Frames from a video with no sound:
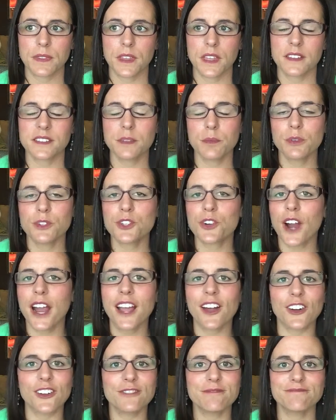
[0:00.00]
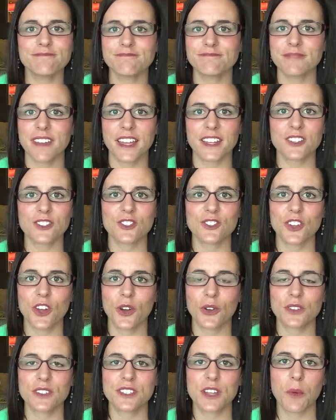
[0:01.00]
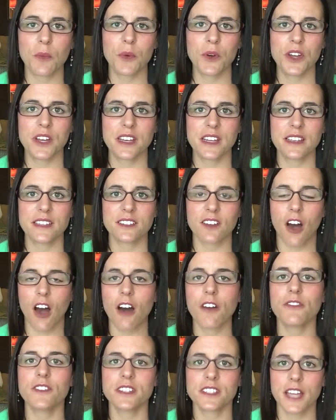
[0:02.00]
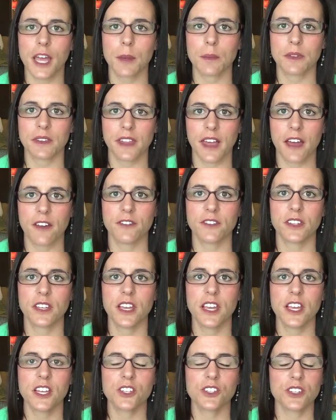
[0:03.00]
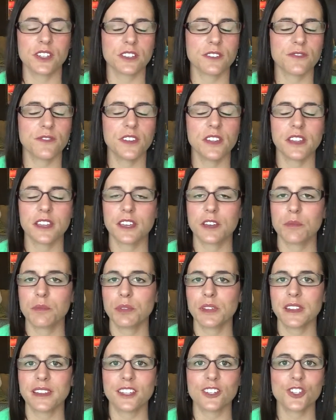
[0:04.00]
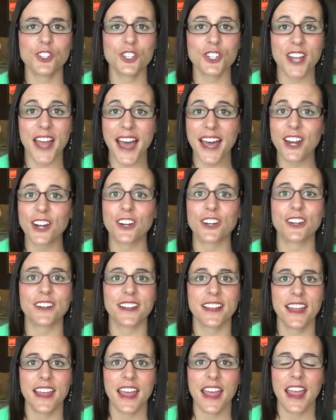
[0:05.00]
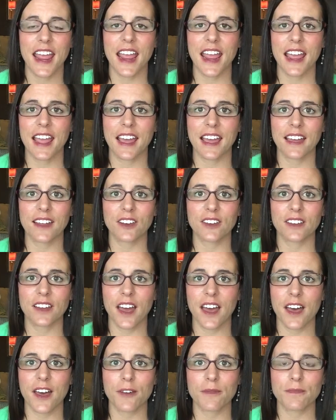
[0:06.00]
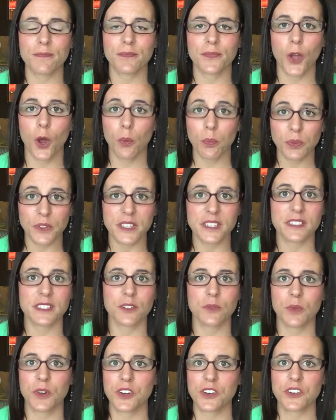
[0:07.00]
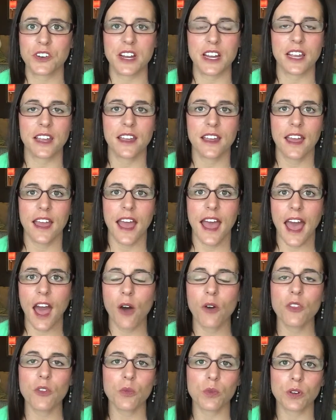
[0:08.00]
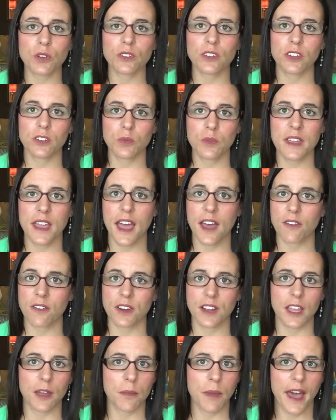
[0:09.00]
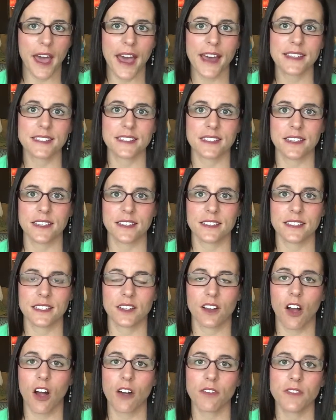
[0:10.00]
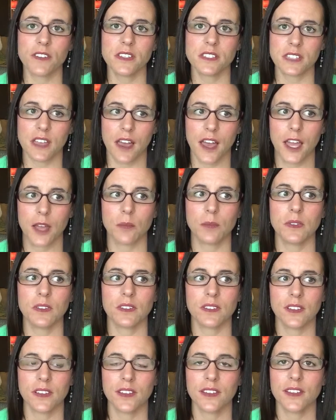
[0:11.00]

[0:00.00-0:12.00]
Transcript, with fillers: it's a betrayal. And so someone is oftentimes left just feeling completely shattered and hopeless and wondering how in the world could we ever get past this. And oftentimes,